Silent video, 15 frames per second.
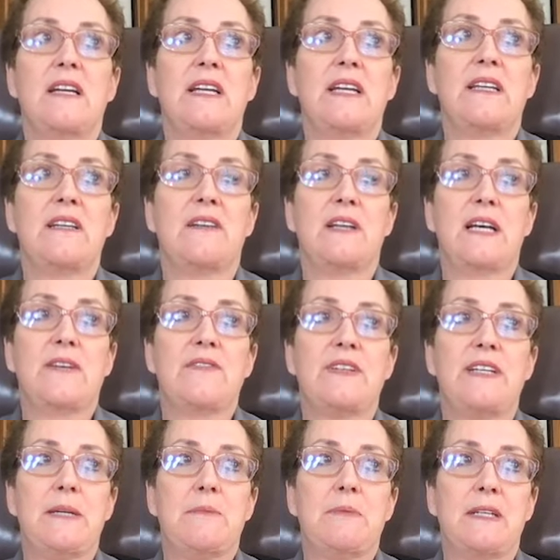He
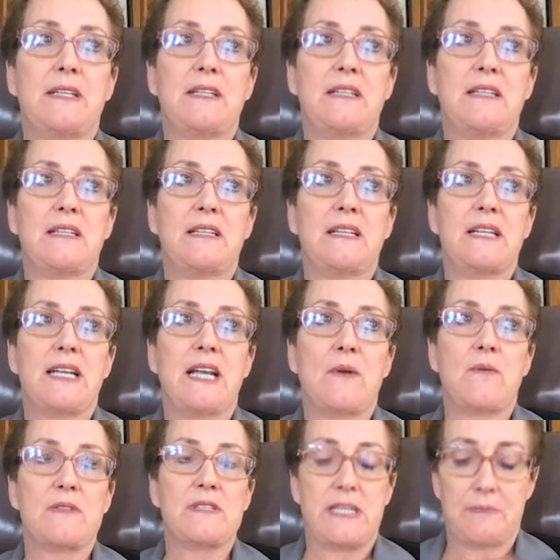loved deeply
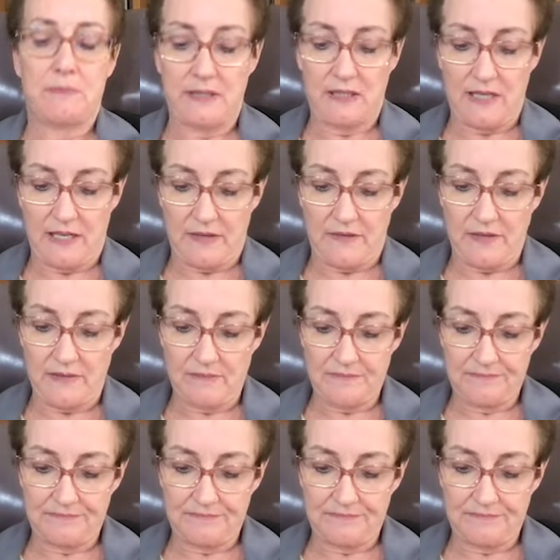and was deeply loved.